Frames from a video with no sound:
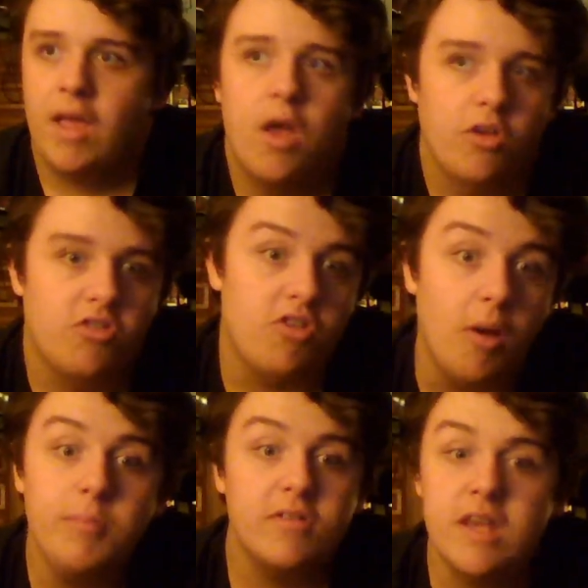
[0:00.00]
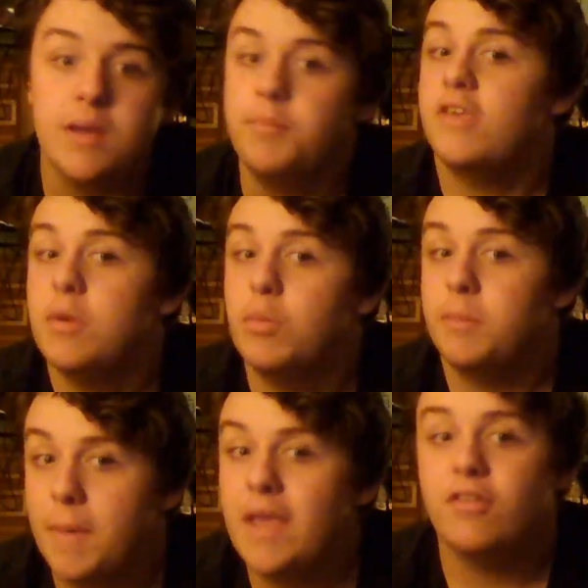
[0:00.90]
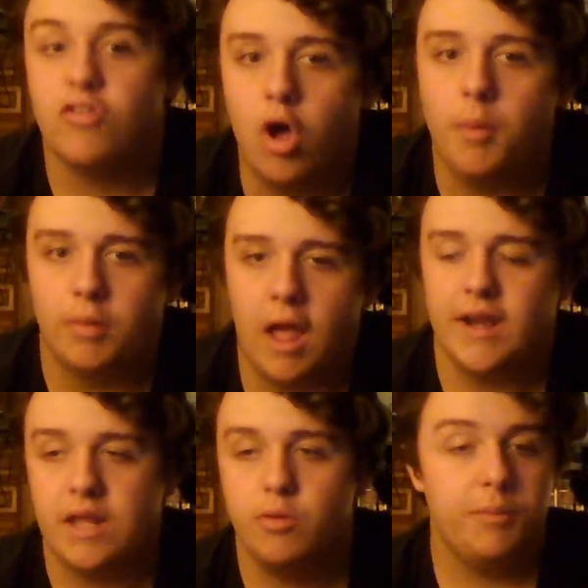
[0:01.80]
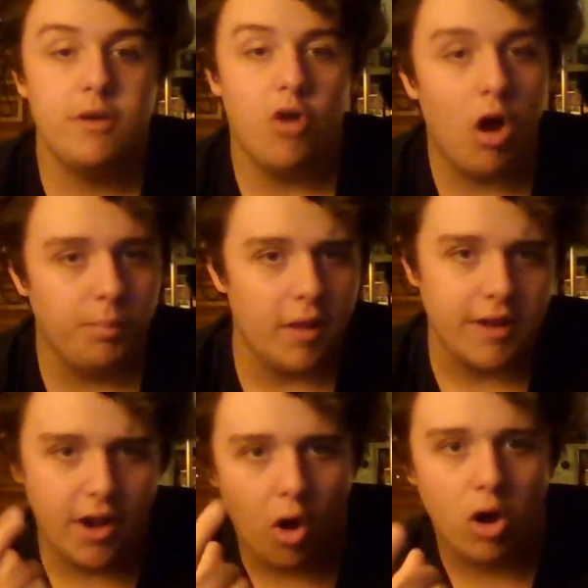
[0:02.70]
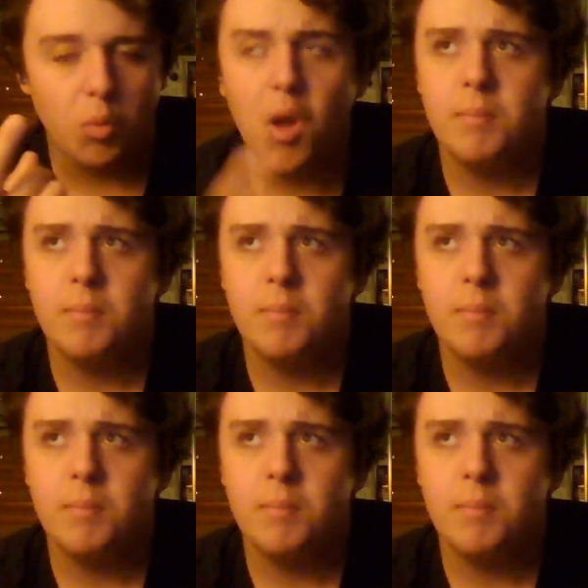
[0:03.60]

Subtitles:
Some teams he would make the top line. He would be top line in Ottawa.